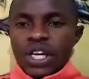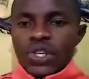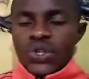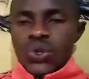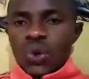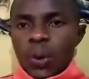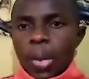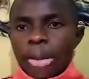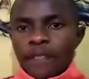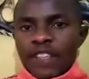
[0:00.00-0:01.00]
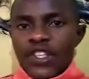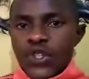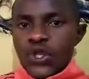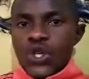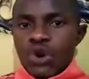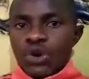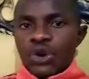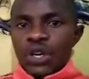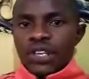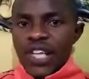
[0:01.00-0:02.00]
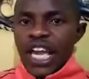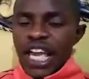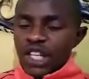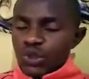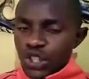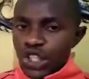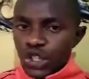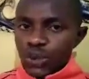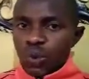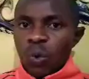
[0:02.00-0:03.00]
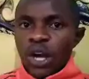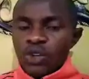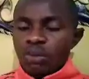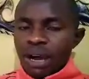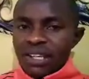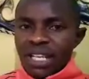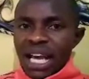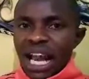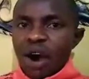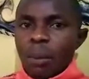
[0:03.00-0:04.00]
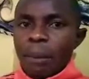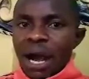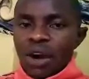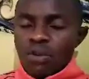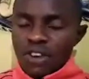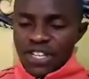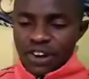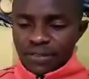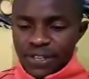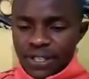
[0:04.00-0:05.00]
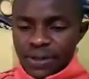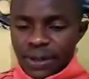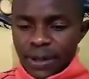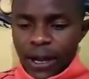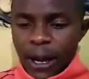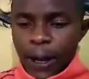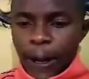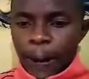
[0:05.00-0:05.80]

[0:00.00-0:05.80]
So this tutorial is here to teach you why do banks allow bank overdrafts, and